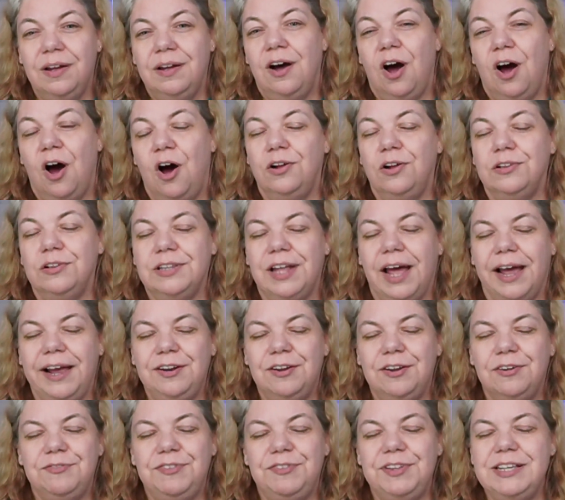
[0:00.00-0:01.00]
all 9
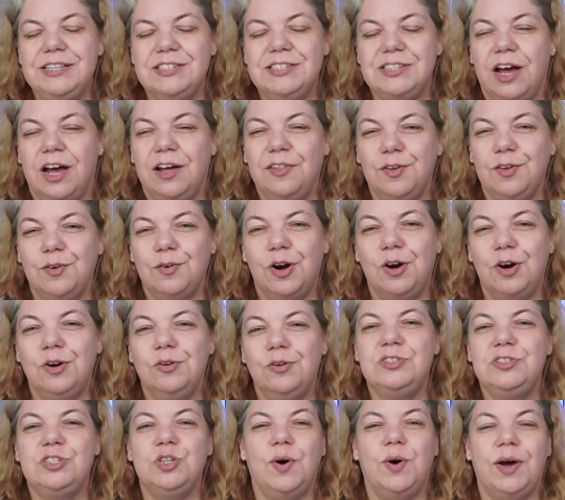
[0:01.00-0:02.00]
of these on their
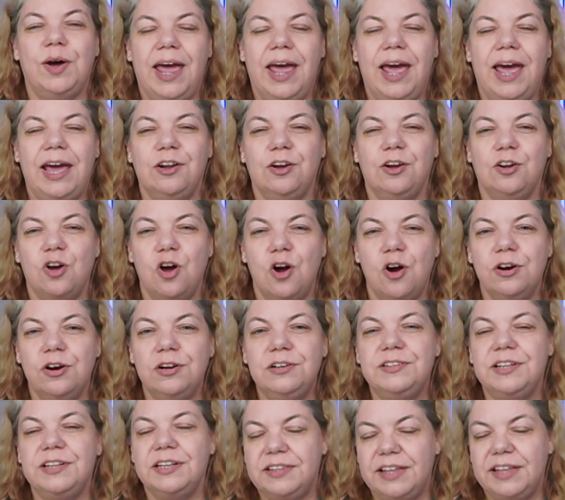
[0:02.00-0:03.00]
own, so I had a
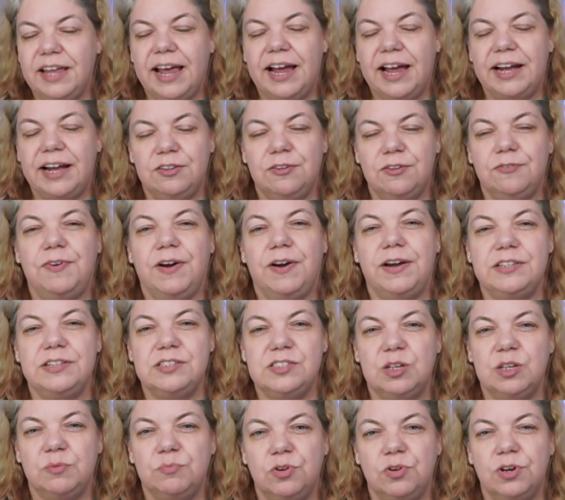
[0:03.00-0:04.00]
card that they had to find
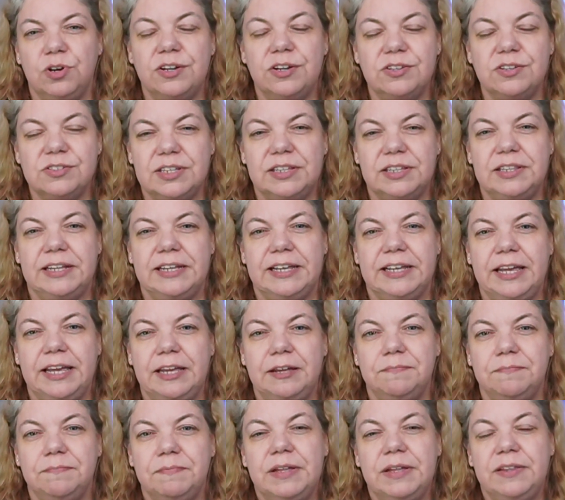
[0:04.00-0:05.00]
somewhere else in the
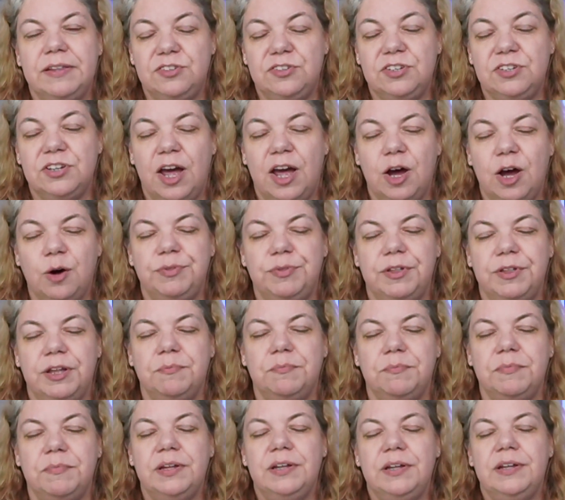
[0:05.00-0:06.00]
game to help them
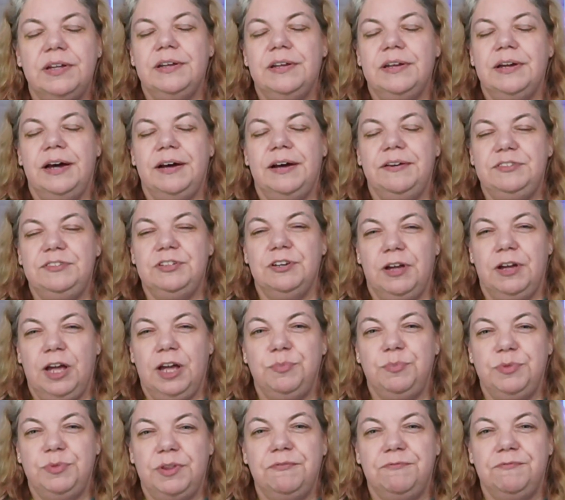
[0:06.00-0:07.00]

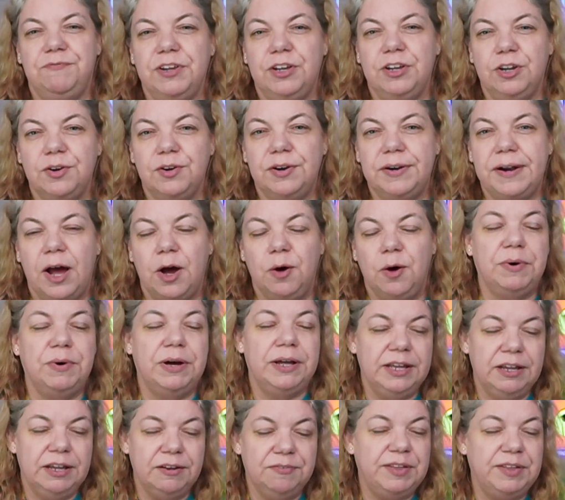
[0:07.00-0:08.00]
figure it out.
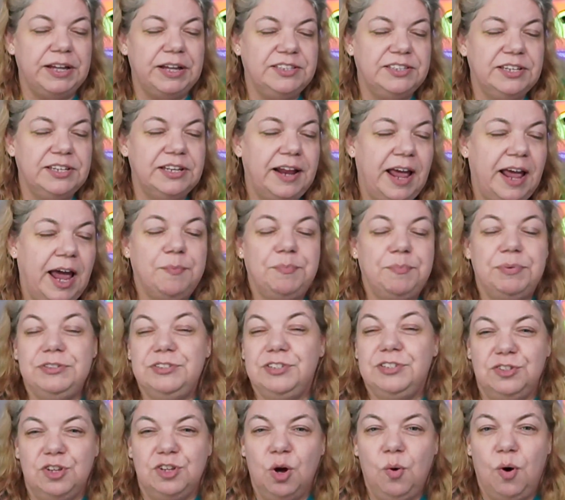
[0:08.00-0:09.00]
But if they did happen to
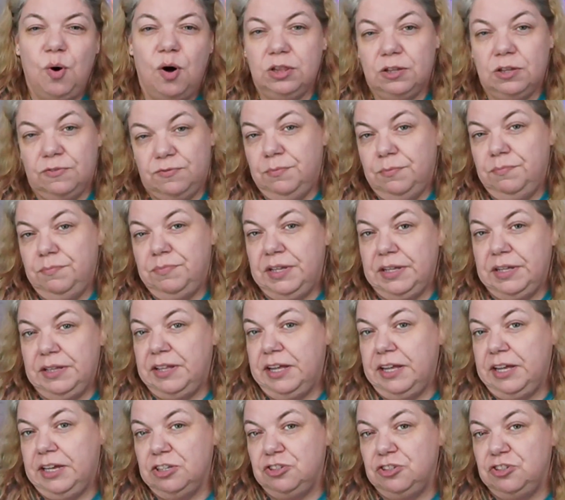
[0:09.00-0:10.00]
know all of them, then
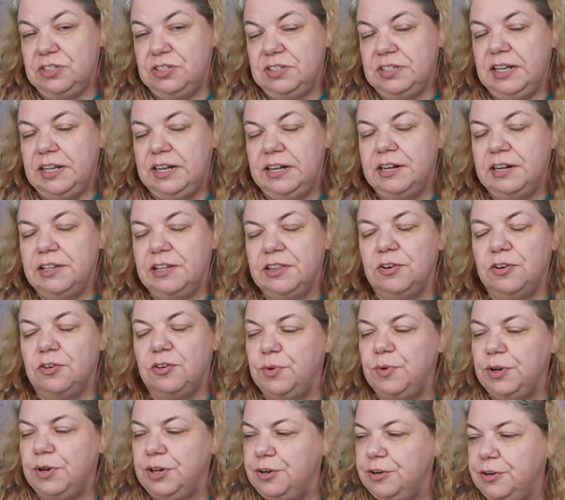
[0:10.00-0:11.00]
they could just get it a little
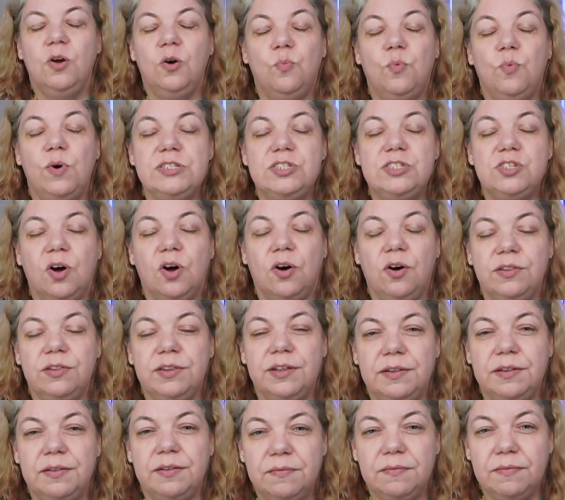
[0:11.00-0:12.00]
quicker. Once all
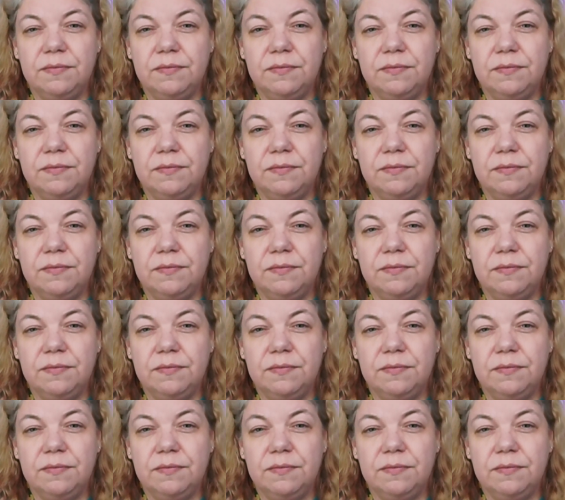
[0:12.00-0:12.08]
the